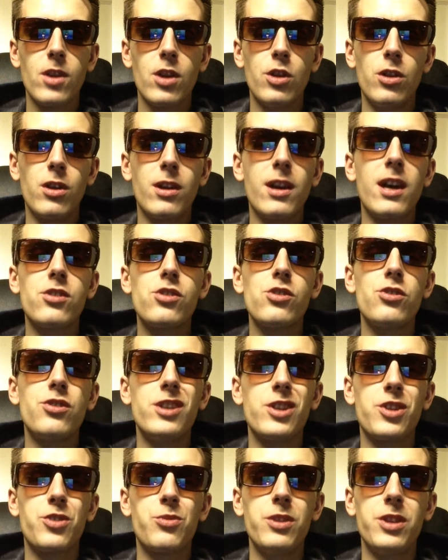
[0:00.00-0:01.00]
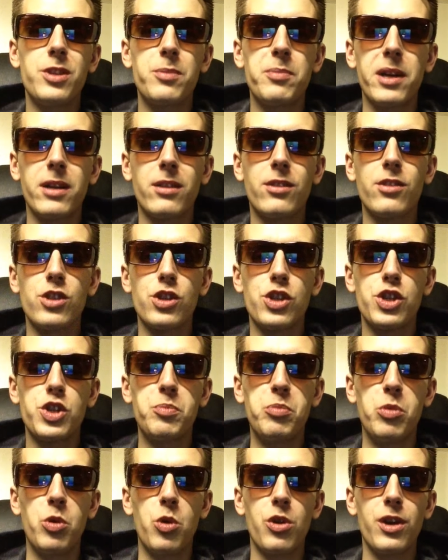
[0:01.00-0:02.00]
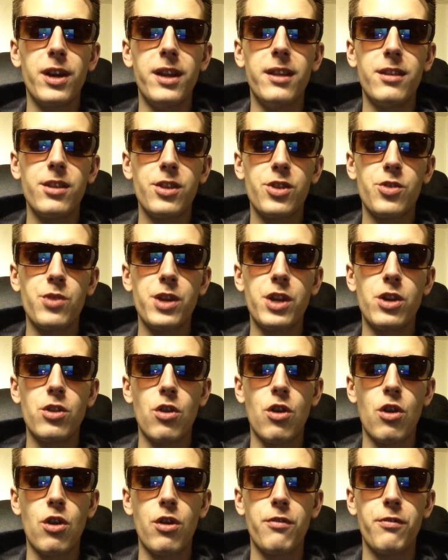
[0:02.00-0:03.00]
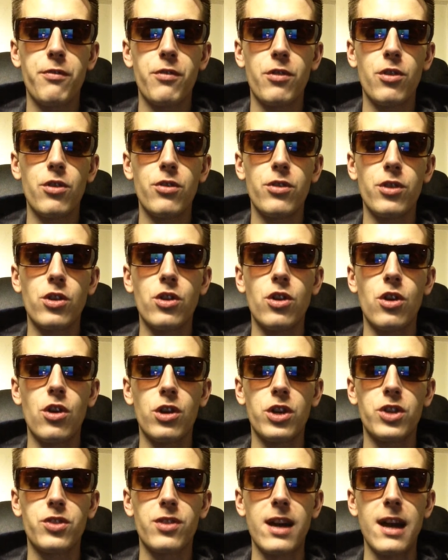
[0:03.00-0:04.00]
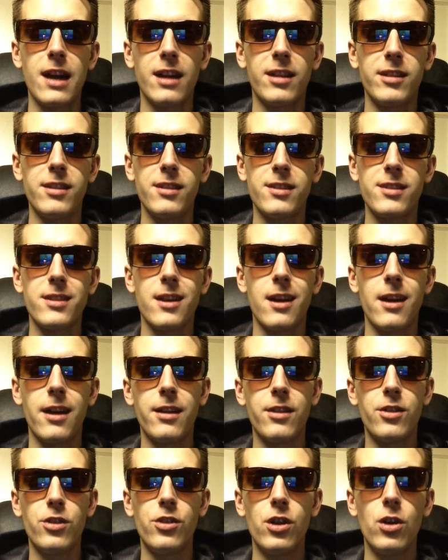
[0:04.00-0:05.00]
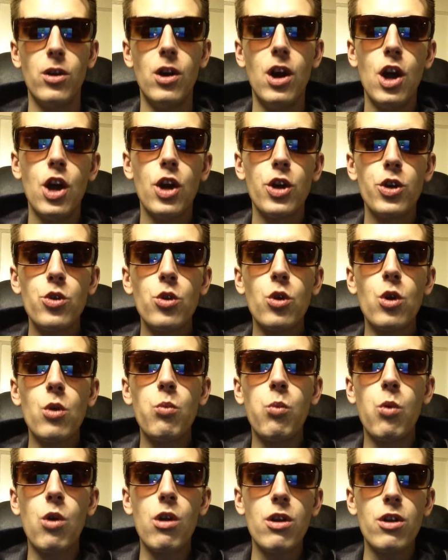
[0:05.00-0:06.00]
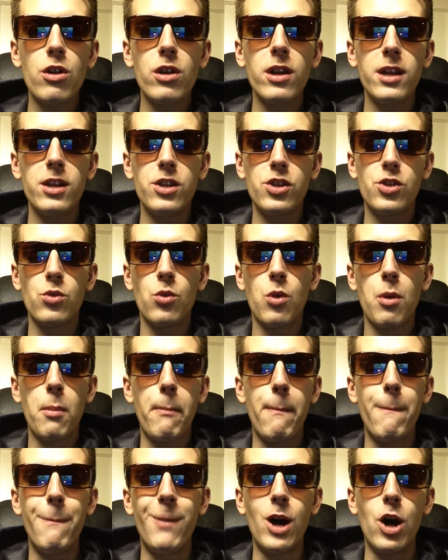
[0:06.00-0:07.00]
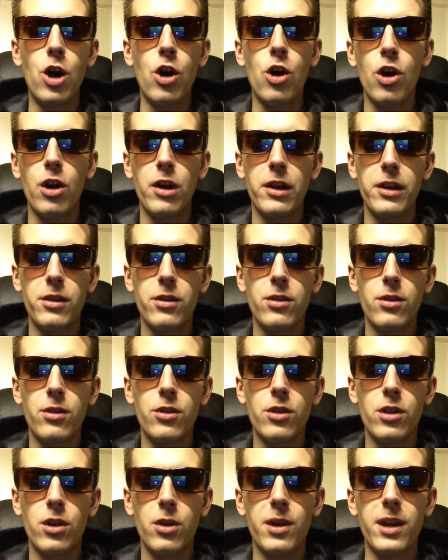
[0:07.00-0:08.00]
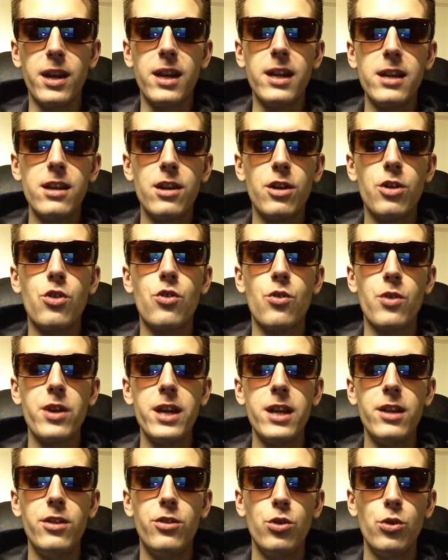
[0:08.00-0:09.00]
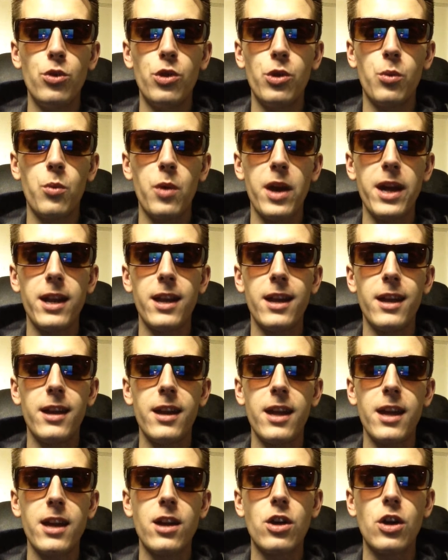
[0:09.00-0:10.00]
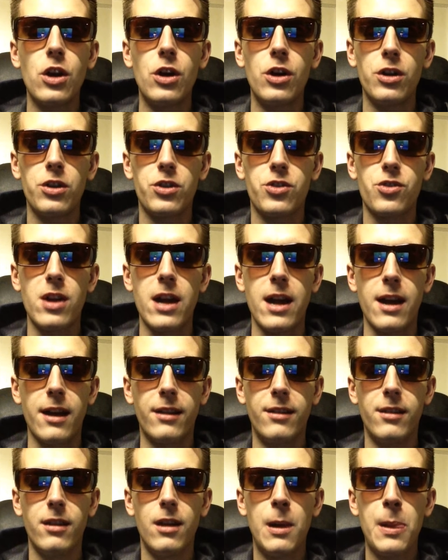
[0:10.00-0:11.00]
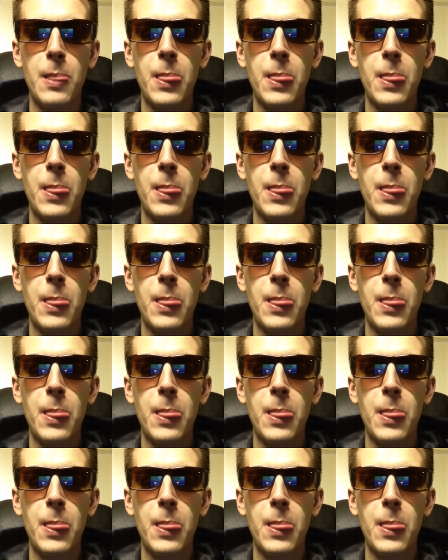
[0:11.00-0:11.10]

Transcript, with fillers: You know, it kind of shows disrespect to the sport and disregard for the contract he signed. You know, your word is your bond. You know, and he agreed to the weight in a contract.